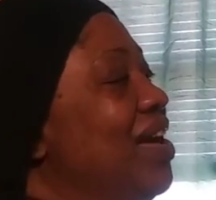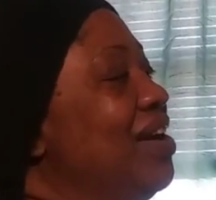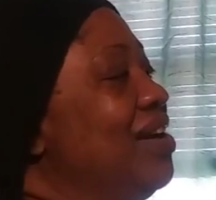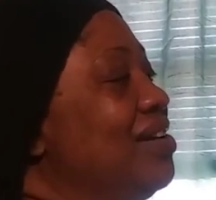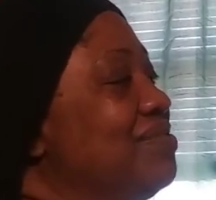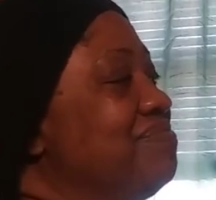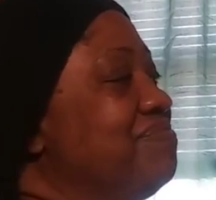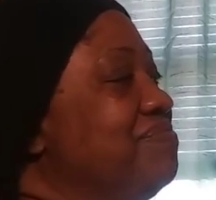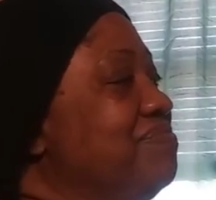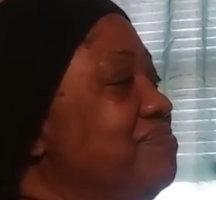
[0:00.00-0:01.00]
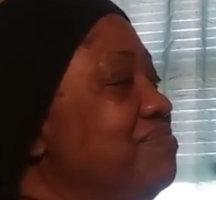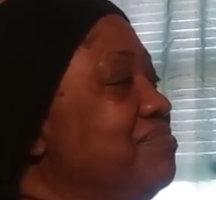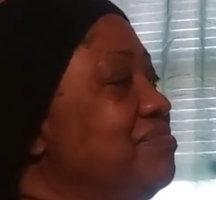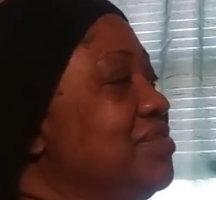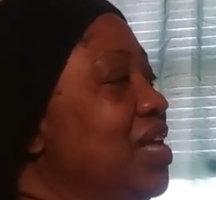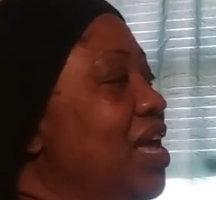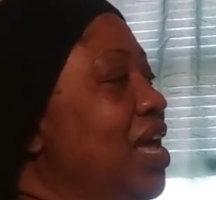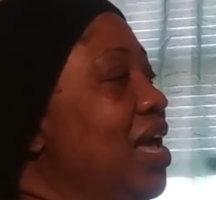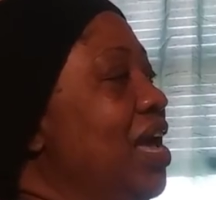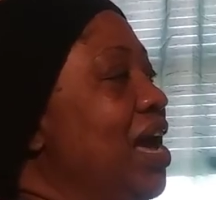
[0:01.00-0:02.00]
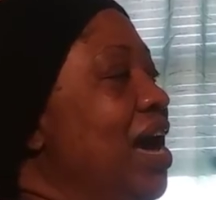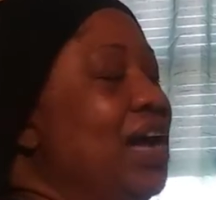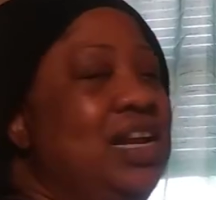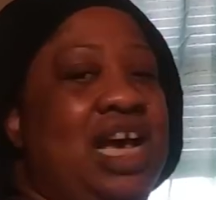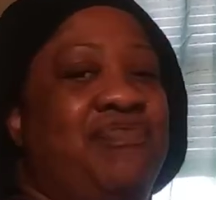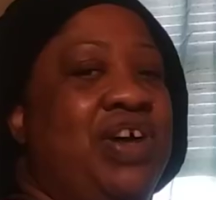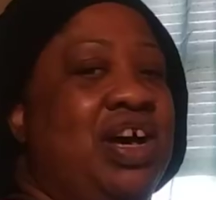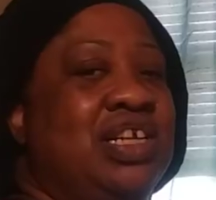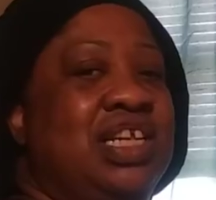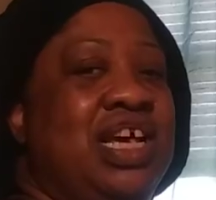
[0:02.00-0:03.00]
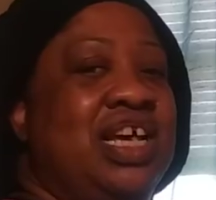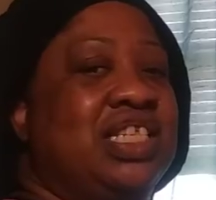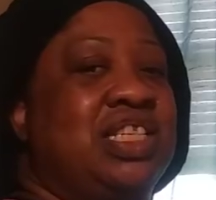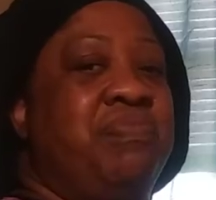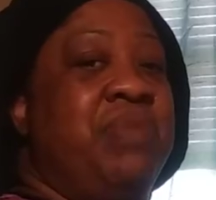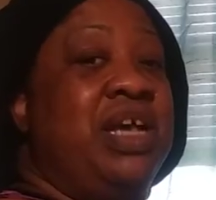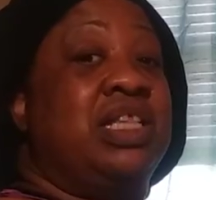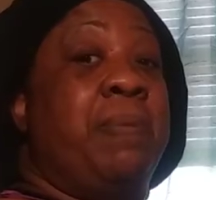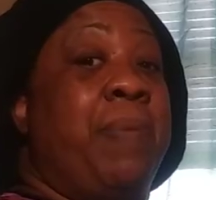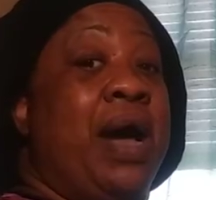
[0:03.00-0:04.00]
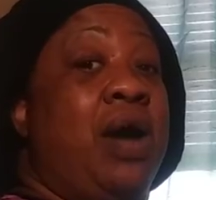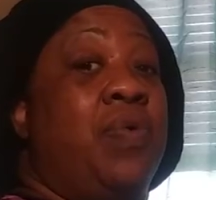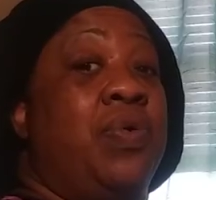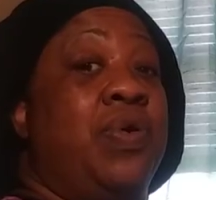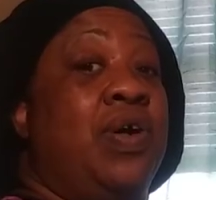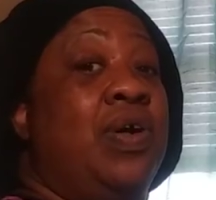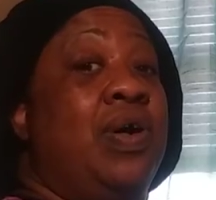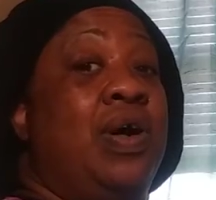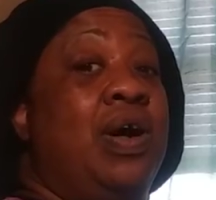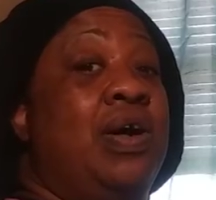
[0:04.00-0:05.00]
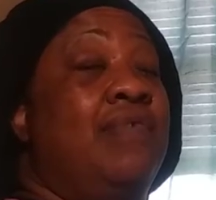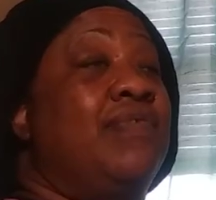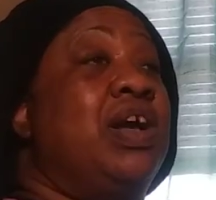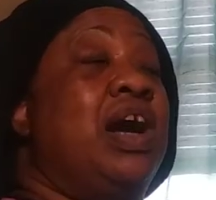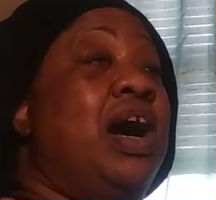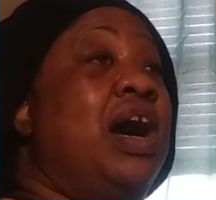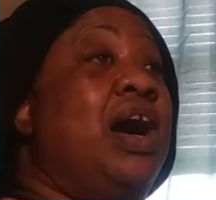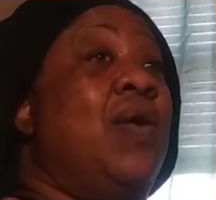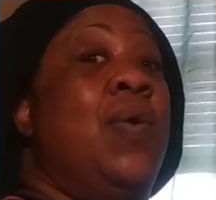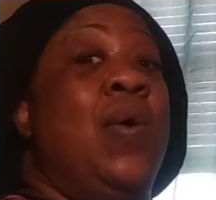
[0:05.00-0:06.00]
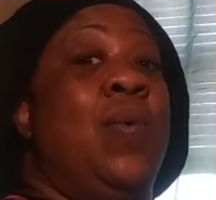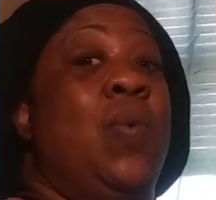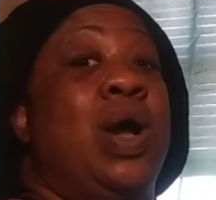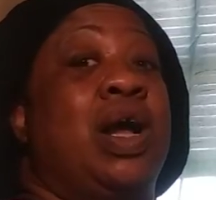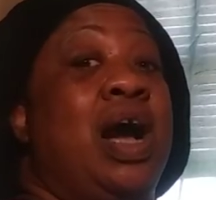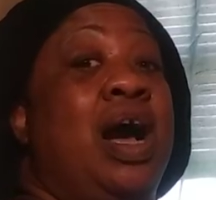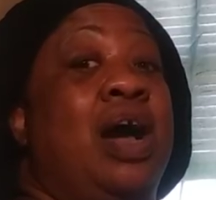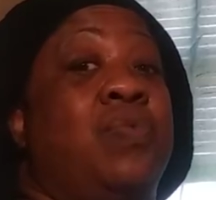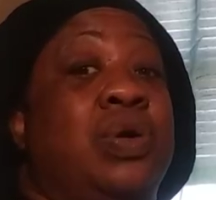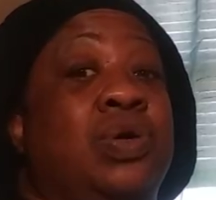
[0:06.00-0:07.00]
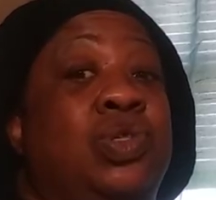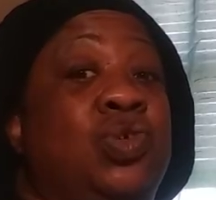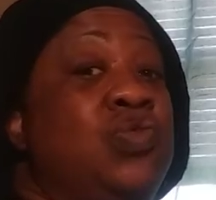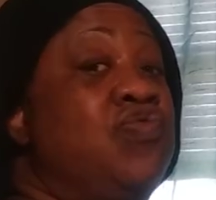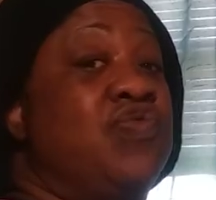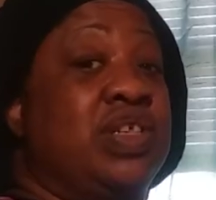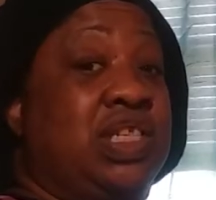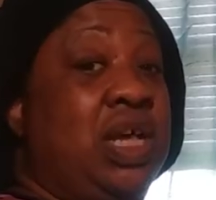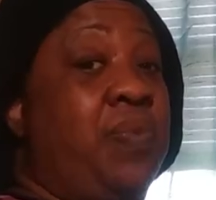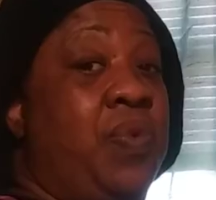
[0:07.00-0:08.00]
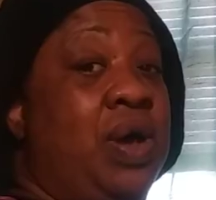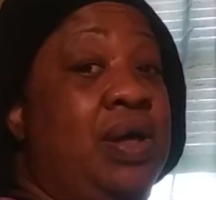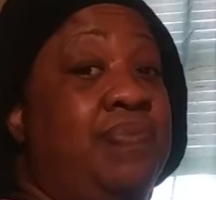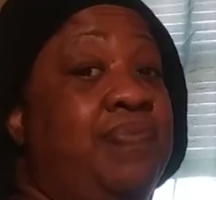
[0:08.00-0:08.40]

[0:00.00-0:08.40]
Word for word: um, I never underestimate the power of God, what God will do for someone.